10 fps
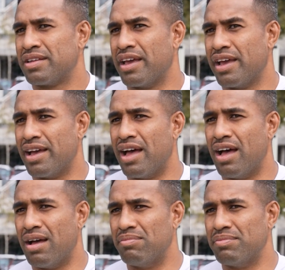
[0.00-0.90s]

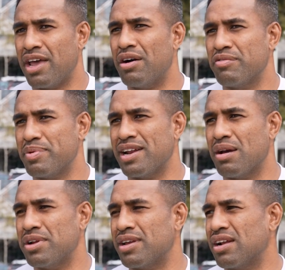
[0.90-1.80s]
Yeah, now we've been
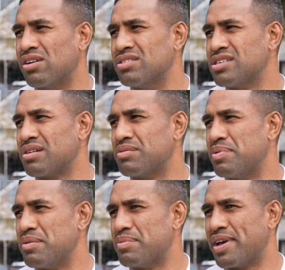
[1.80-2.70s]
able to get in contact with
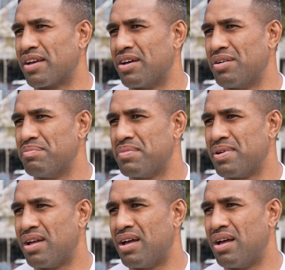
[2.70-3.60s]
people back home.
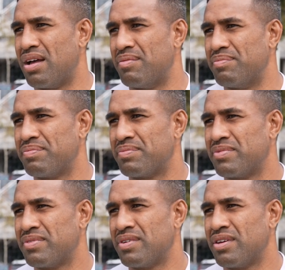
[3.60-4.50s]

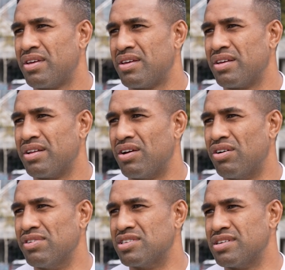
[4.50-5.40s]

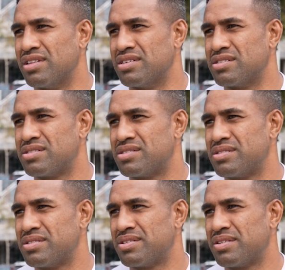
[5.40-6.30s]
Obviously
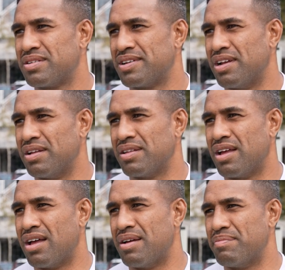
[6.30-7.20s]
there's
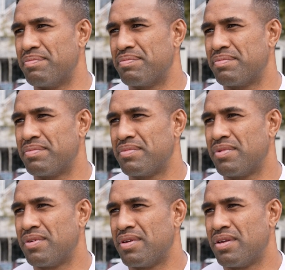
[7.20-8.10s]
a
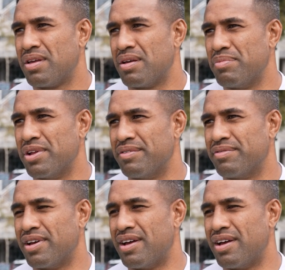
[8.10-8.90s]
bit of